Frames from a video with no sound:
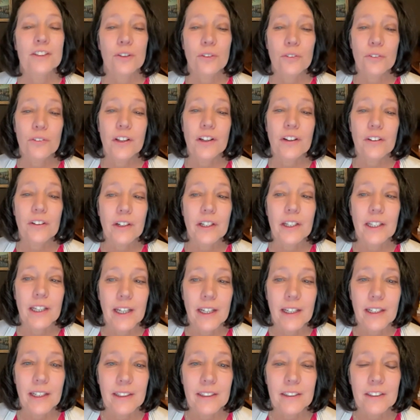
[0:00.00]
so there
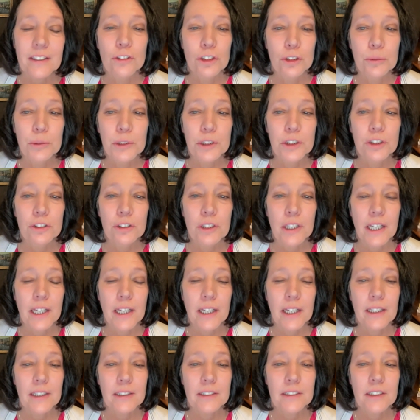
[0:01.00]
again, do what you
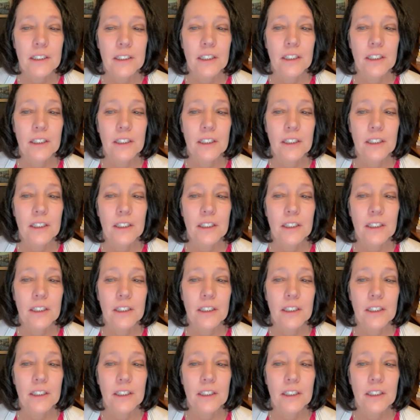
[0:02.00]
can to